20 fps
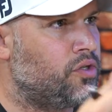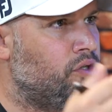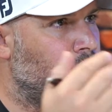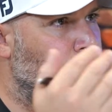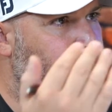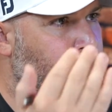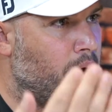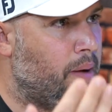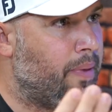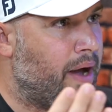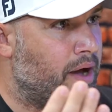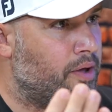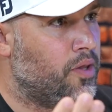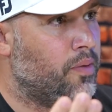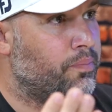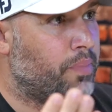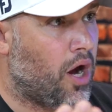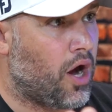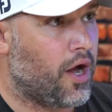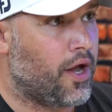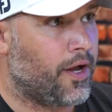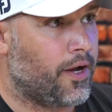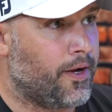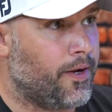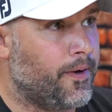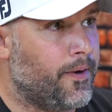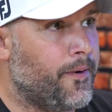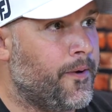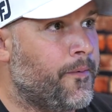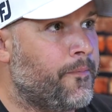to the about the buyer.
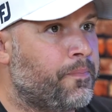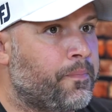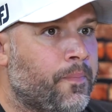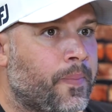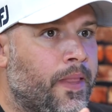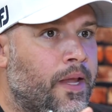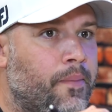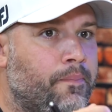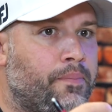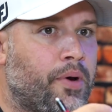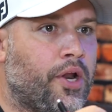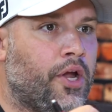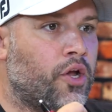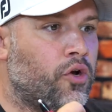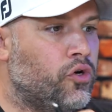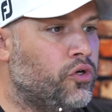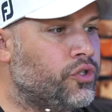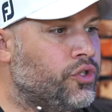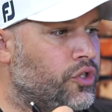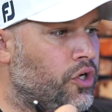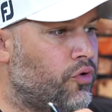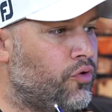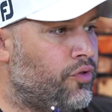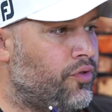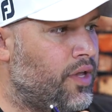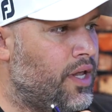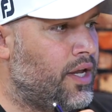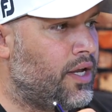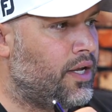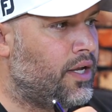For sure. But I also
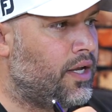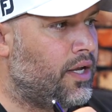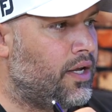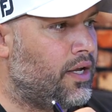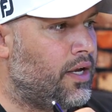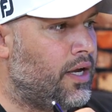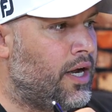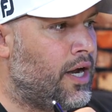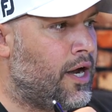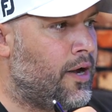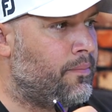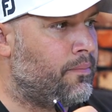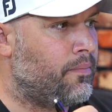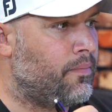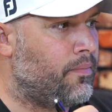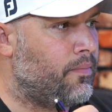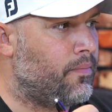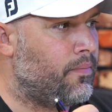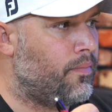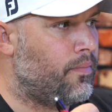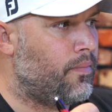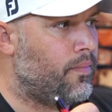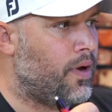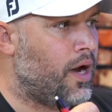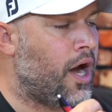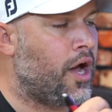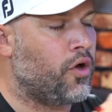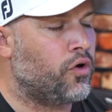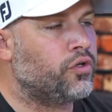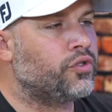think um,
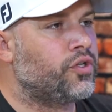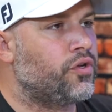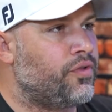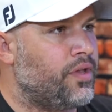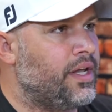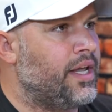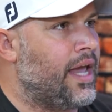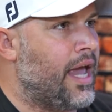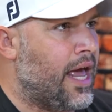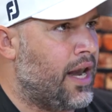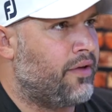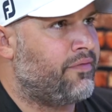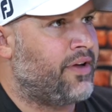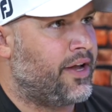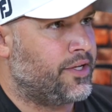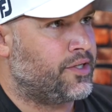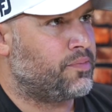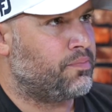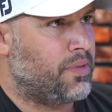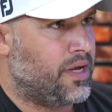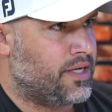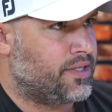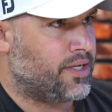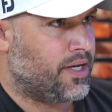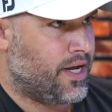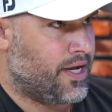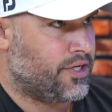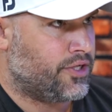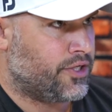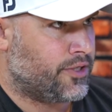I also think it elevates me as
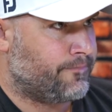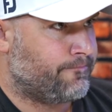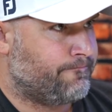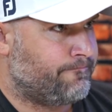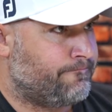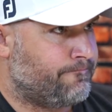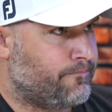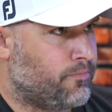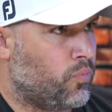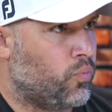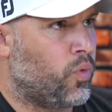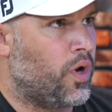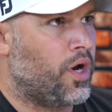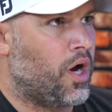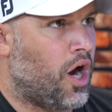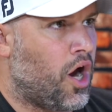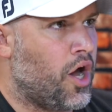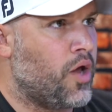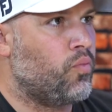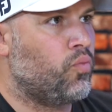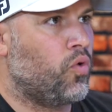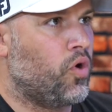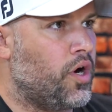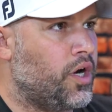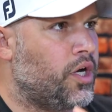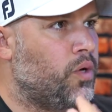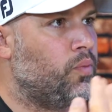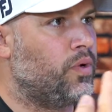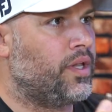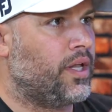an agent. Yeah. When I'm
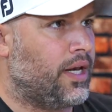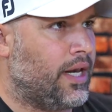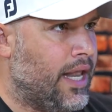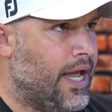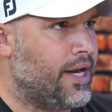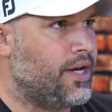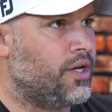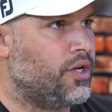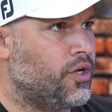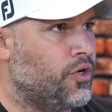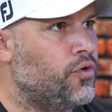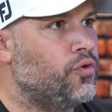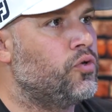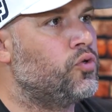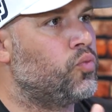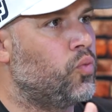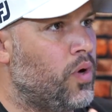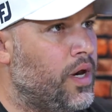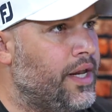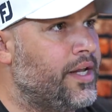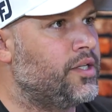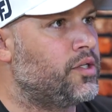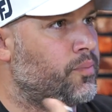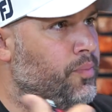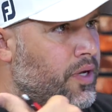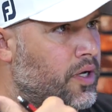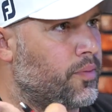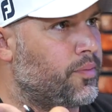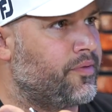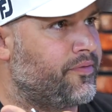working with a lender who's willing to
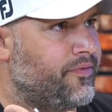pick up the